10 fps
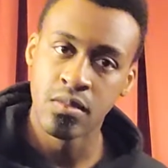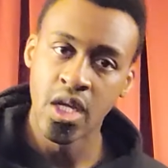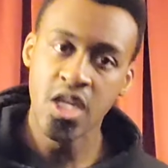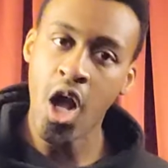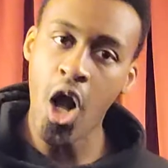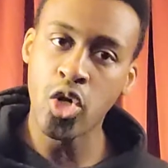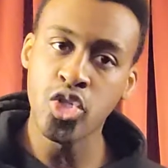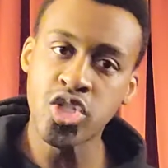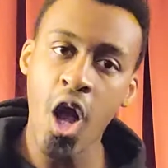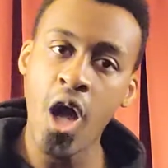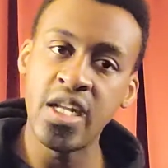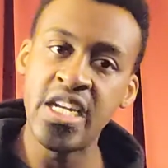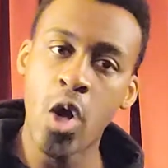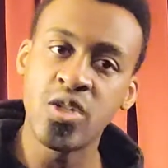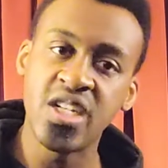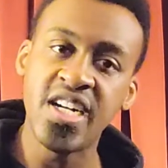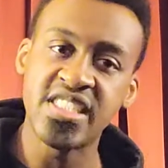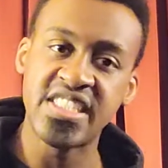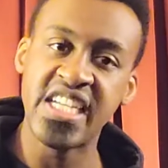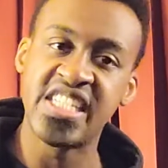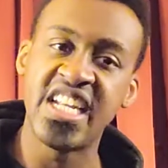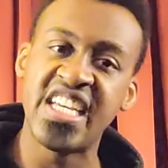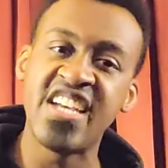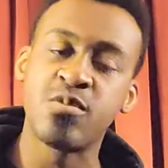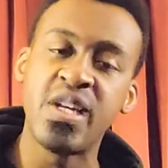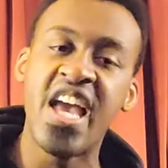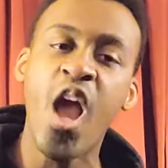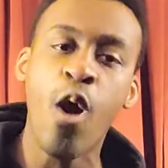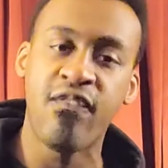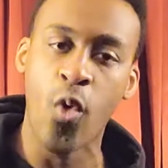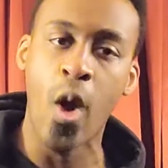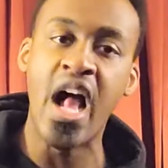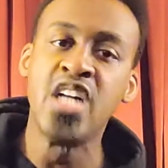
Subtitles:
Your Uncle Charlie no good sees it and gives me hell for it.